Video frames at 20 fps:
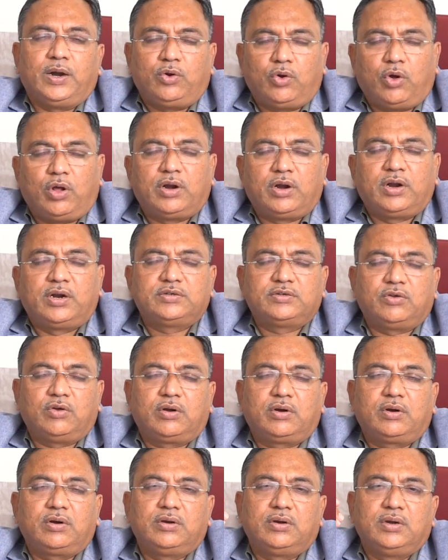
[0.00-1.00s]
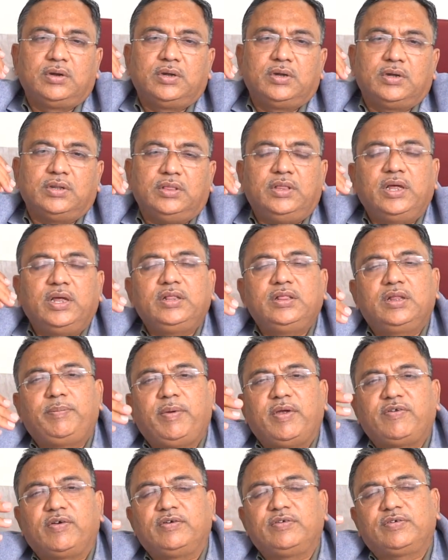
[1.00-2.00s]
tolerance, or then the
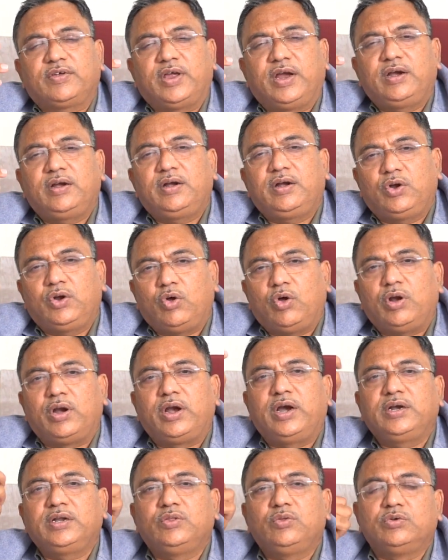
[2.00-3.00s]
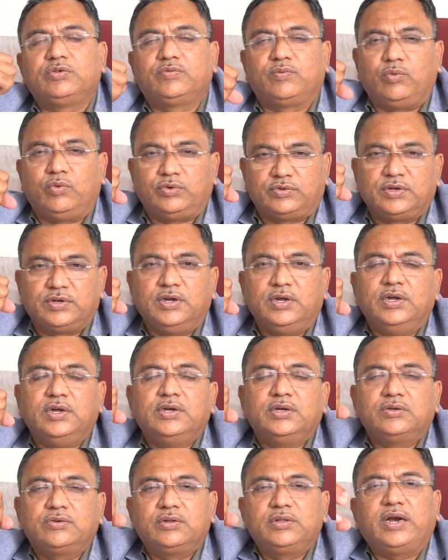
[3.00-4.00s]
patients can tolerate those foods.
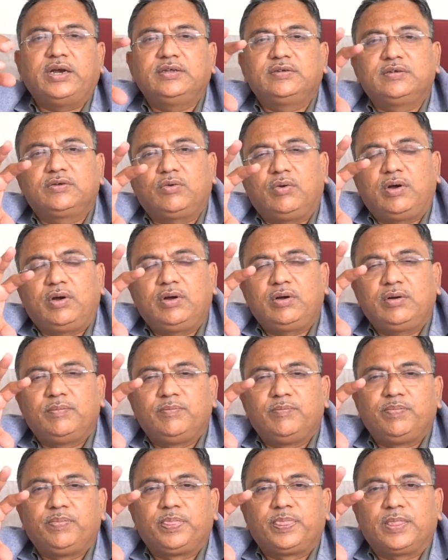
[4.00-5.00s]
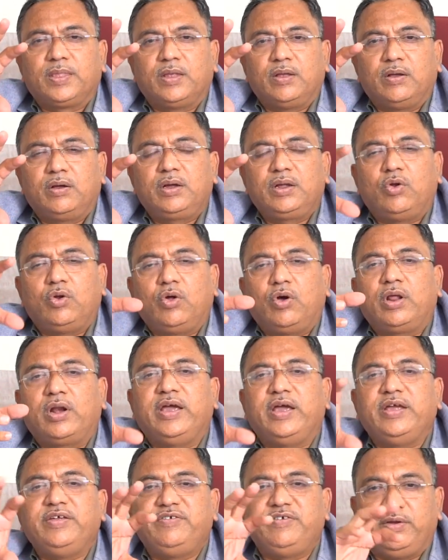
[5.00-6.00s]
So that is called a
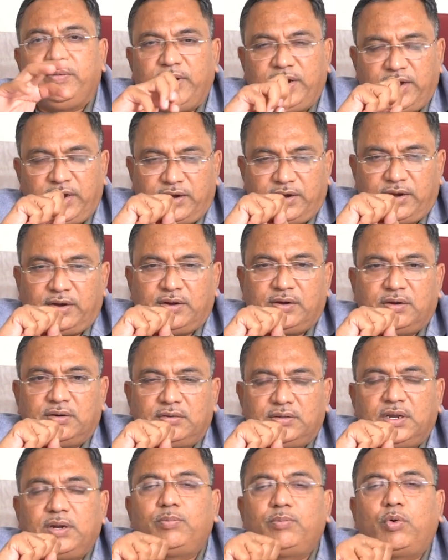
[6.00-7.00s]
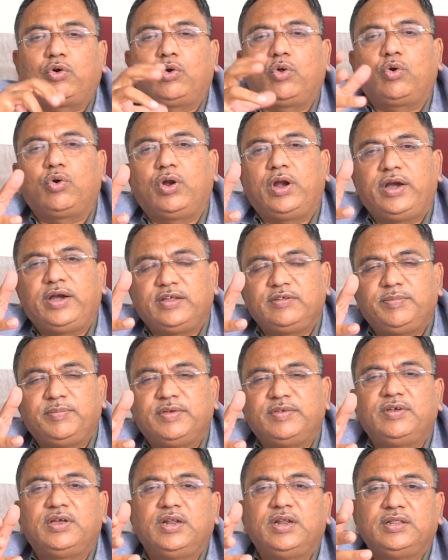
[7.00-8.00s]
non-Ig mediated. Then proctocolitis,
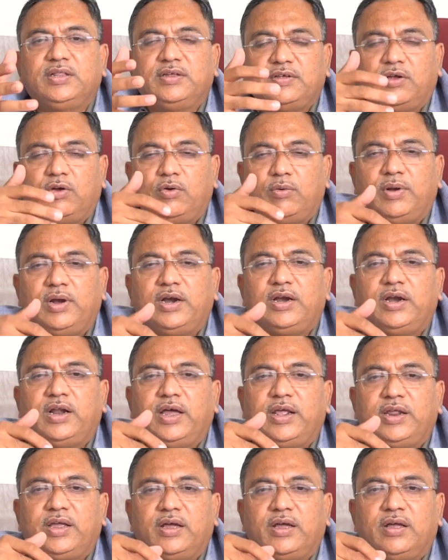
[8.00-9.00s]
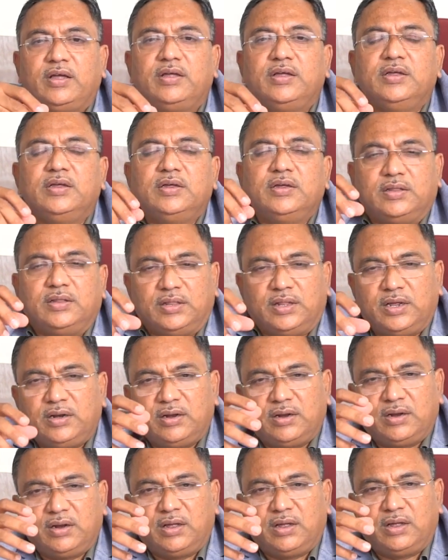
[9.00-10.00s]
basically these are bloody diarrhea,
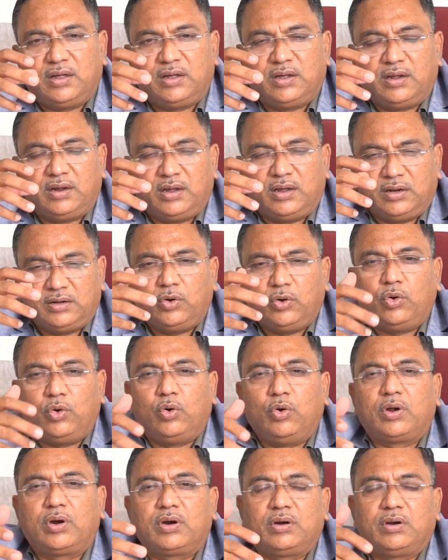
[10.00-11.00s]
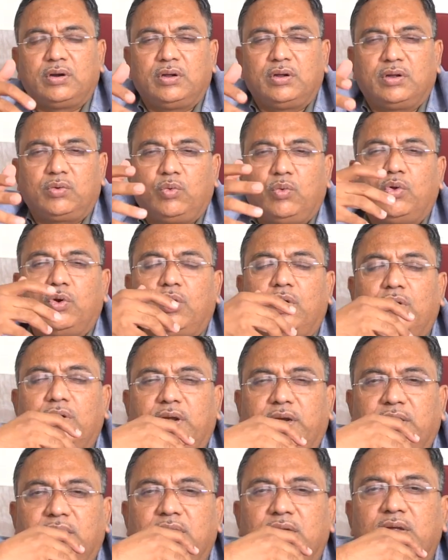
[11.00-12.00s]
then the lower
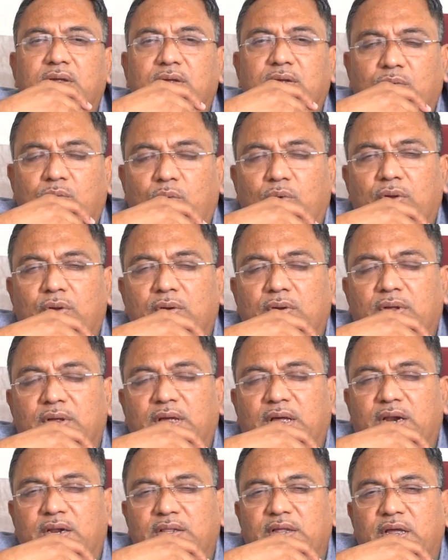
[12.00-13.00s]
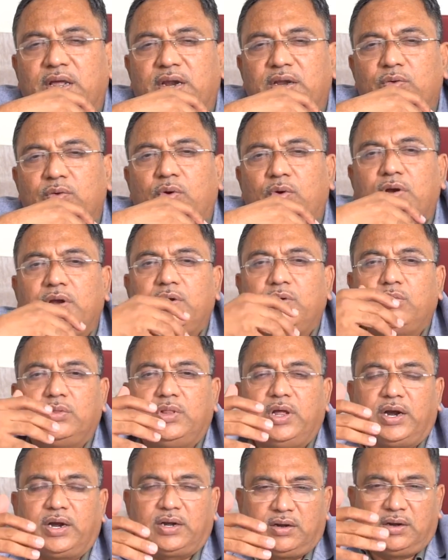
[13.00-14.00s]
colon and colon they are involved into
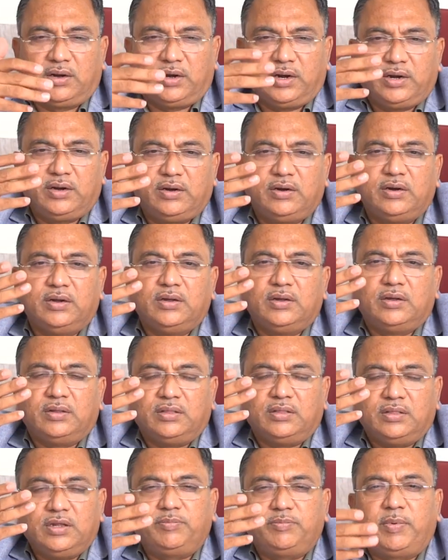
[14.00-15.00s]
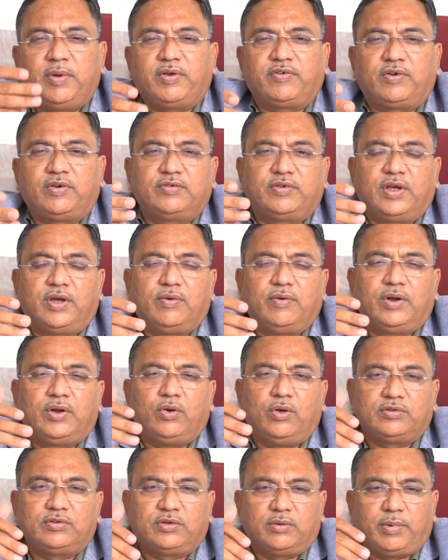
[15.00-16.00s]
that, and these patients have a
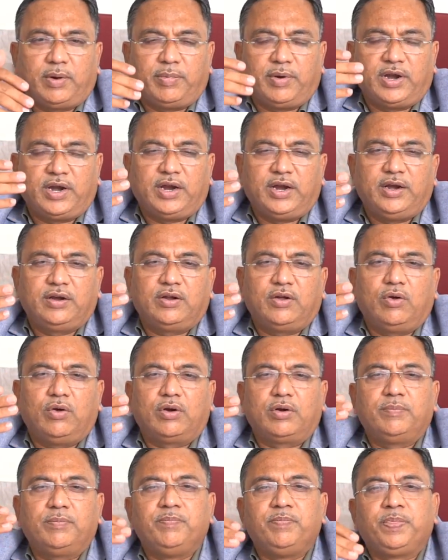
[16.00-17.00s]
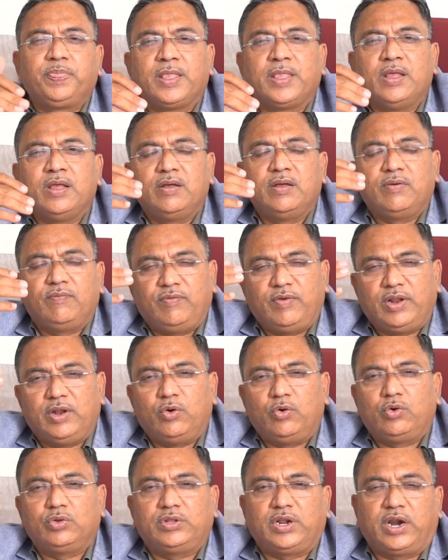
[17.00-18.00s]
loss of appetite or
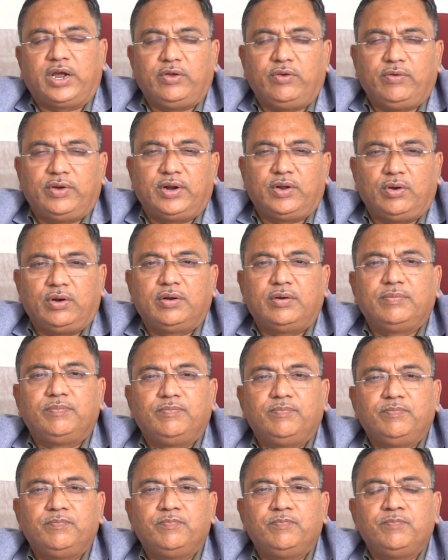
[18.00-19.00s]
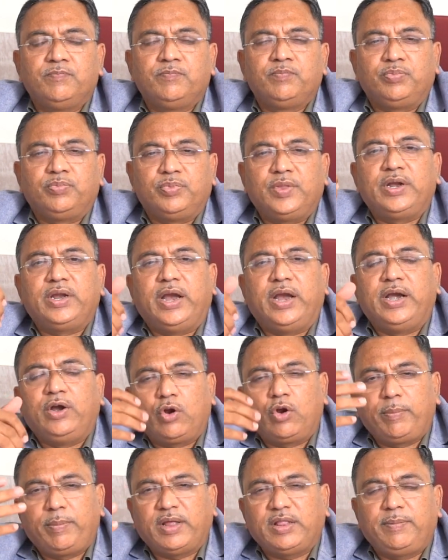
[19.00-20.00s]
failure to thrive and all. Then
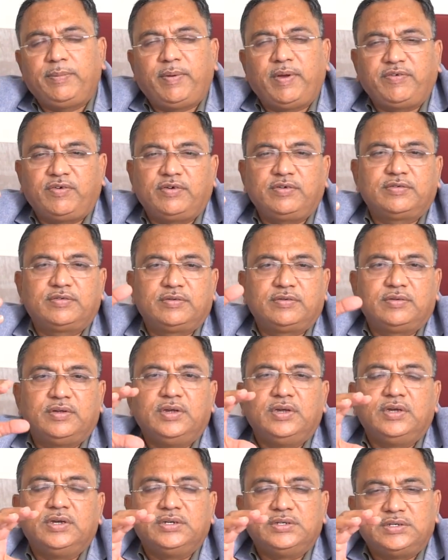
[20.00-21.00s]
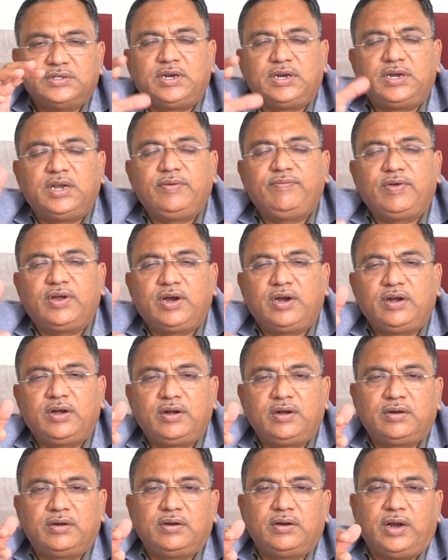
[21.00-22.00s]
enteropathy patients, significant
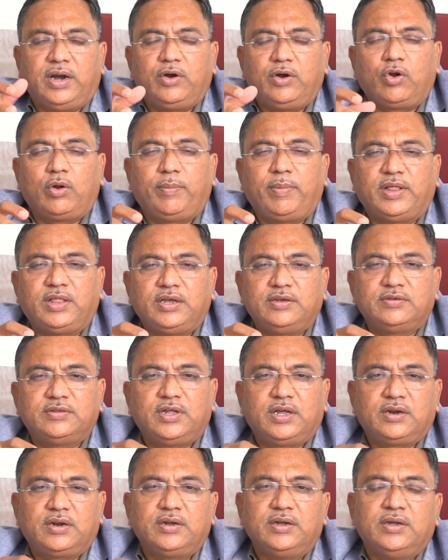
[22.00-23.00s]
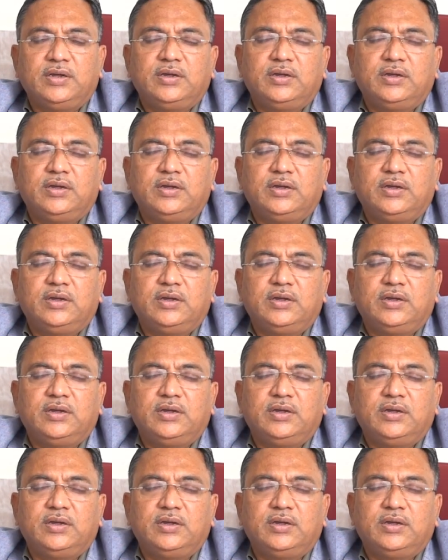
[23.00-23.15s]
enteropathy is there